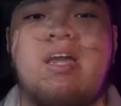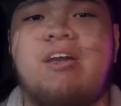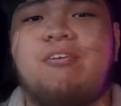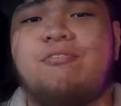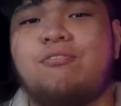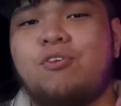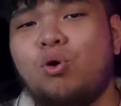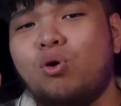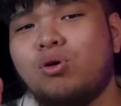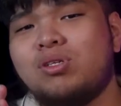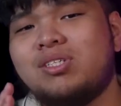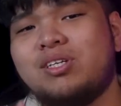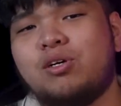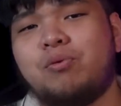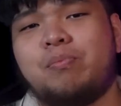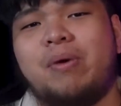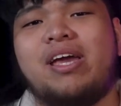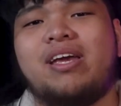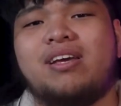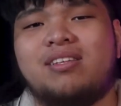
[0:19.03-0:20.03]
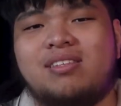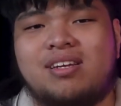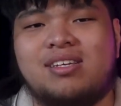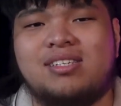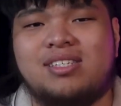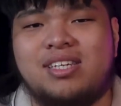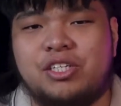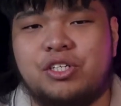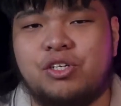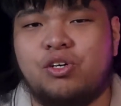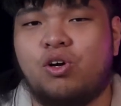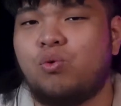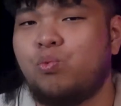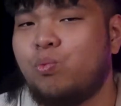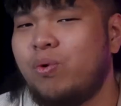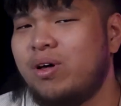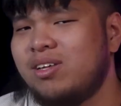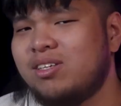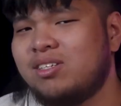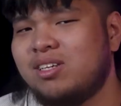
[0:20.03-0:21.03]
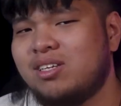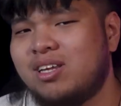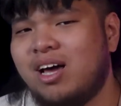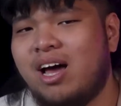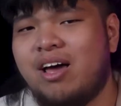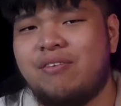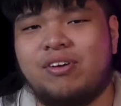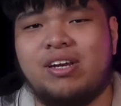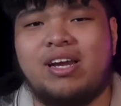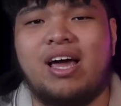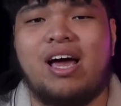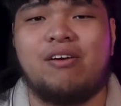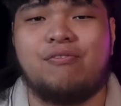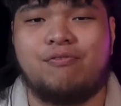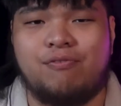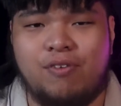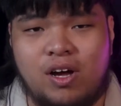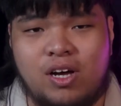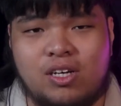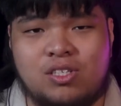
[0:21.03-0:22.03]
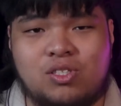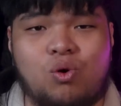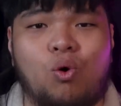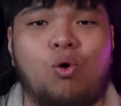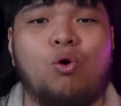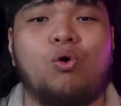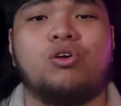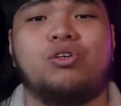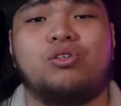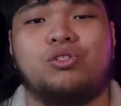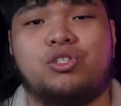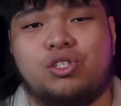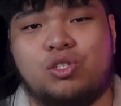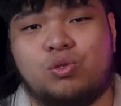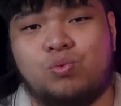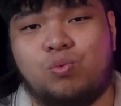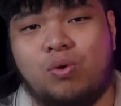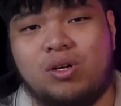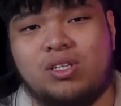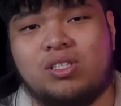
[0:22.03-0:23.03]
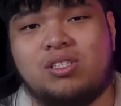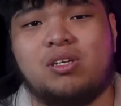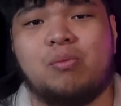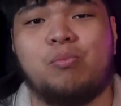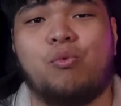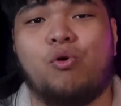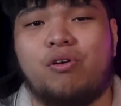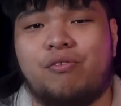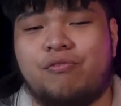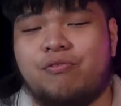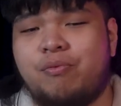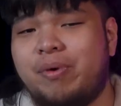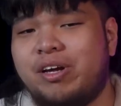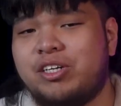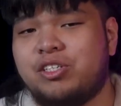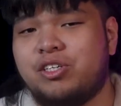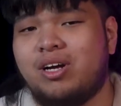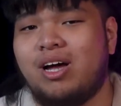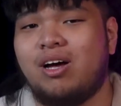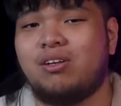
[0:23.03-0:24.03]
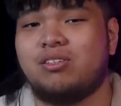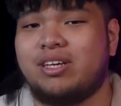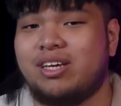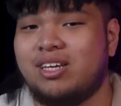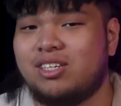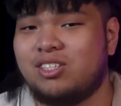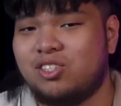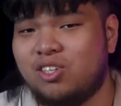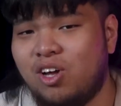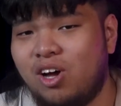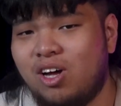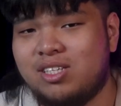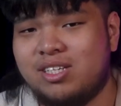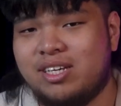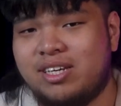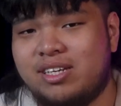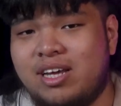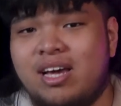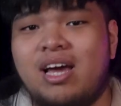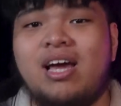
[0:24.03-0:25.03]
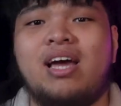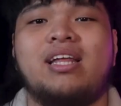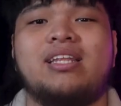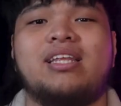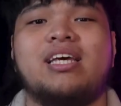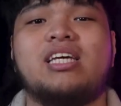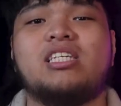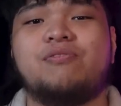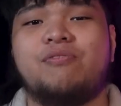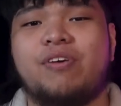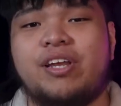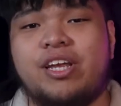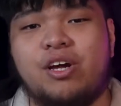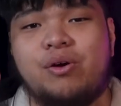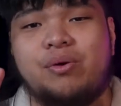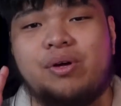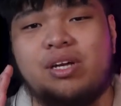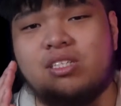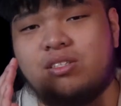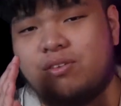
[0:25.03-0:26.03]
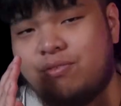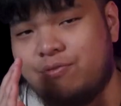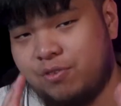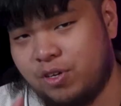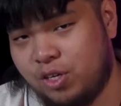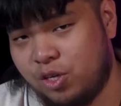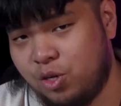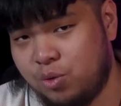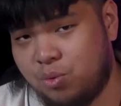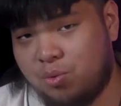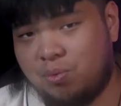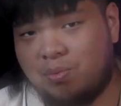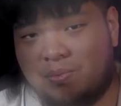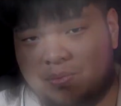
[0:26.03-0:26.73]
If you're still making the decision on whether to dive in head first or you just want some more information on how to get started, this video is for you.